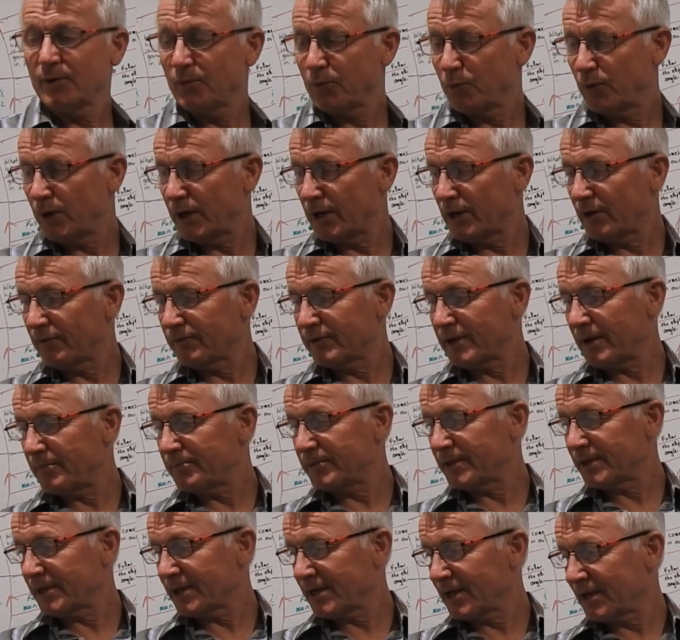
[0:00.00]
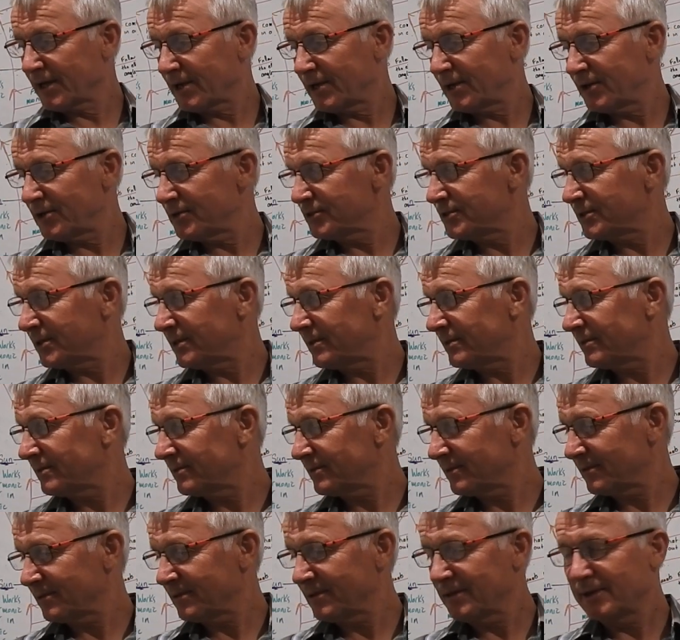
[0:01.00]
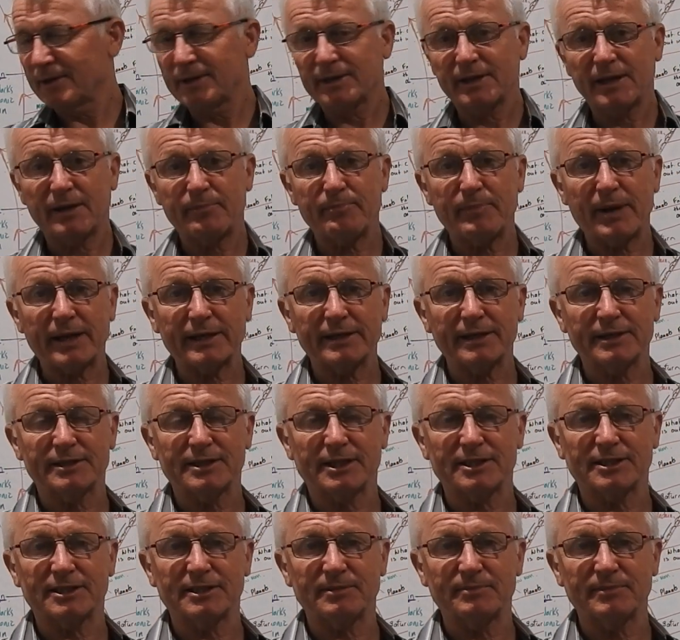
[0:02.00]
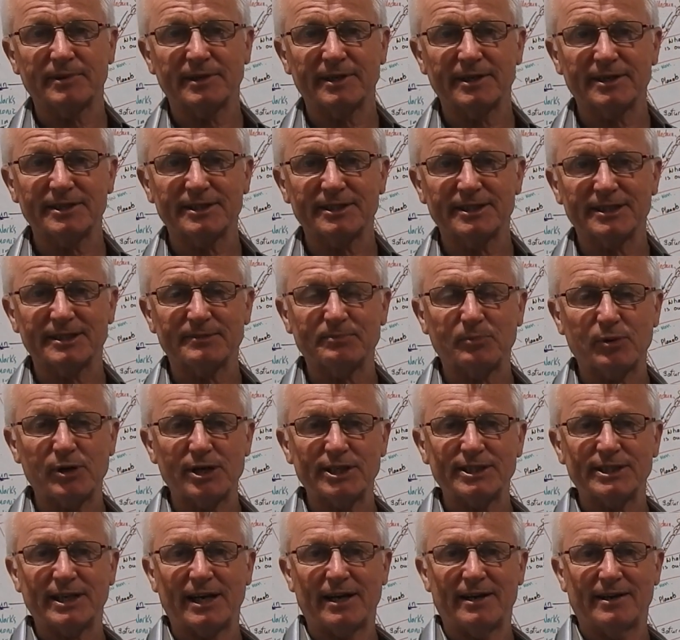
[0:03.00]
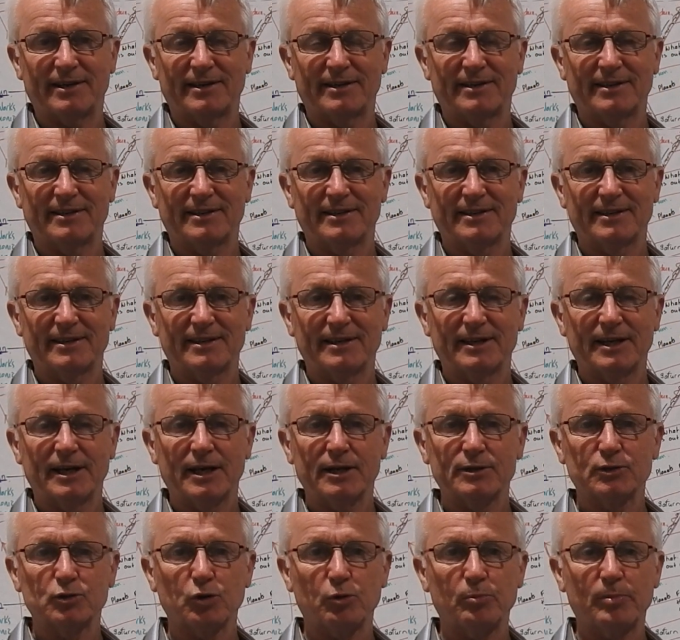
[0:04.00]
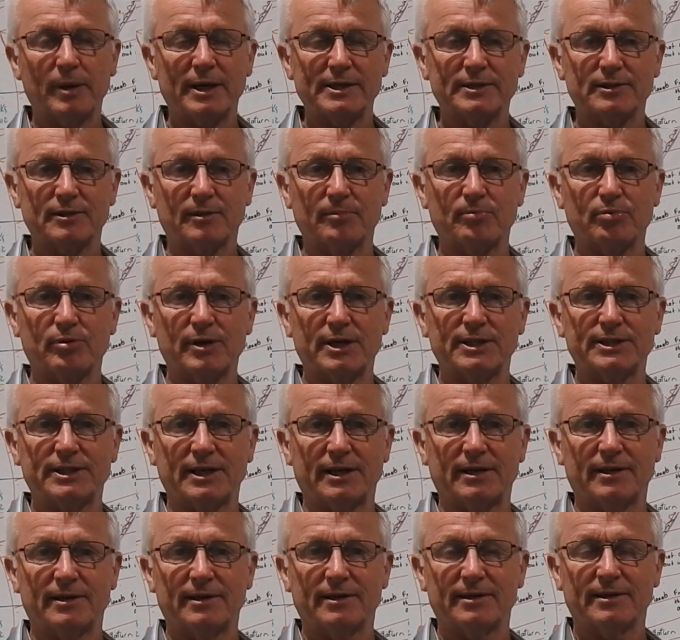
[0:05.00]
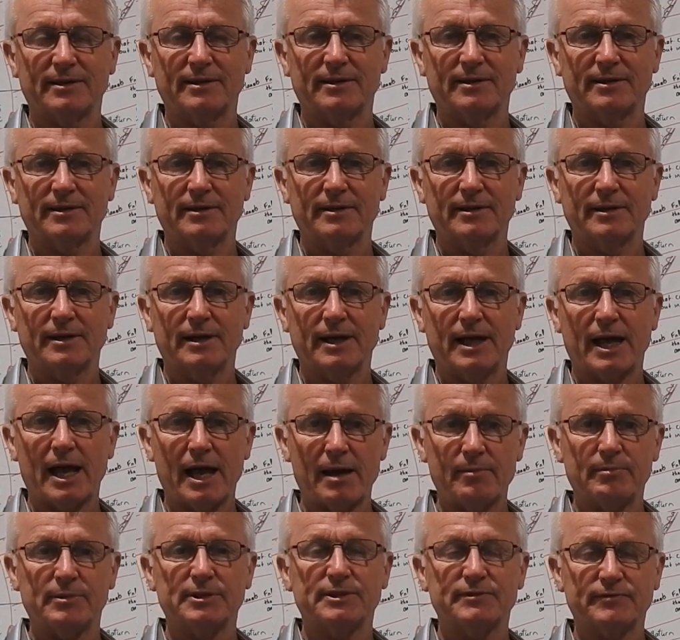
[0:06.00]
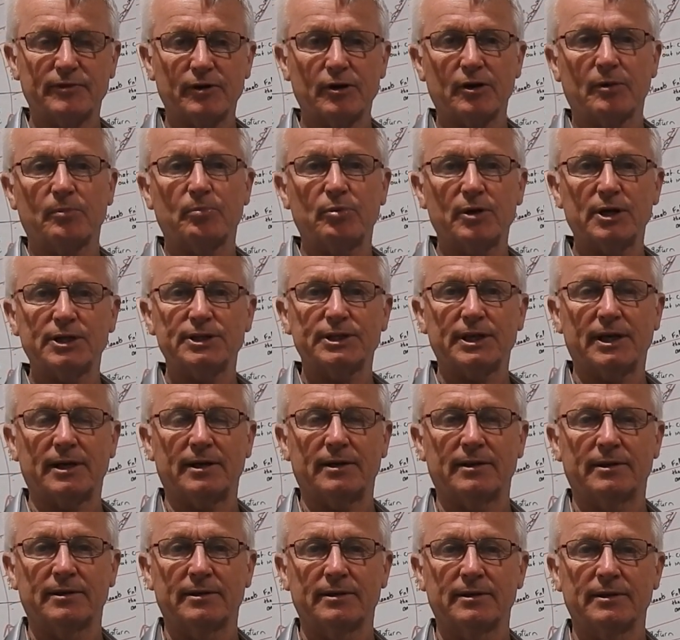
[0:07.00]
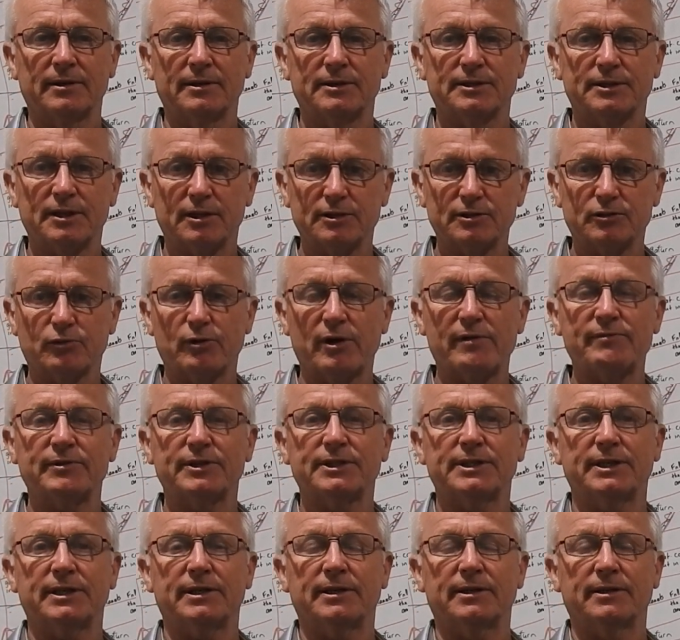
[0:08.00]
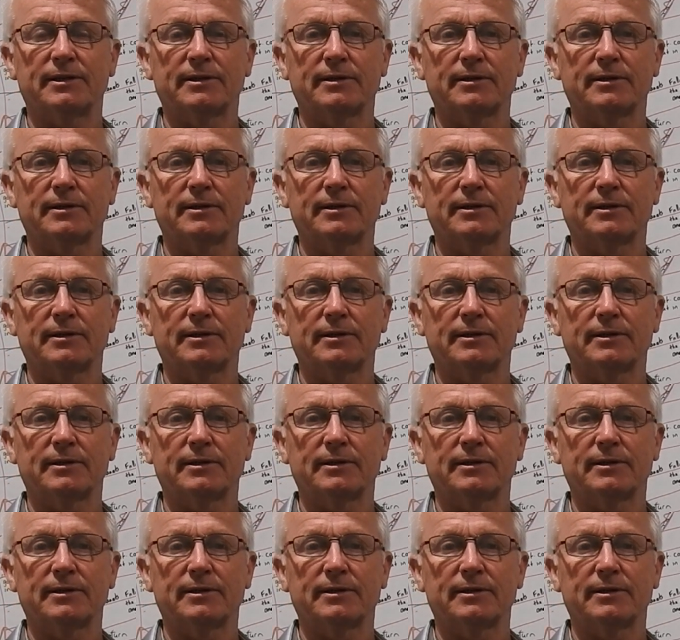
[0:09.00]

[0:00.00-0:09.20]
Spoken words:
Well, I've come to the conclusion that magnetism is just pressure. It's all based on pressure, atmospheric pressure. So is gravity.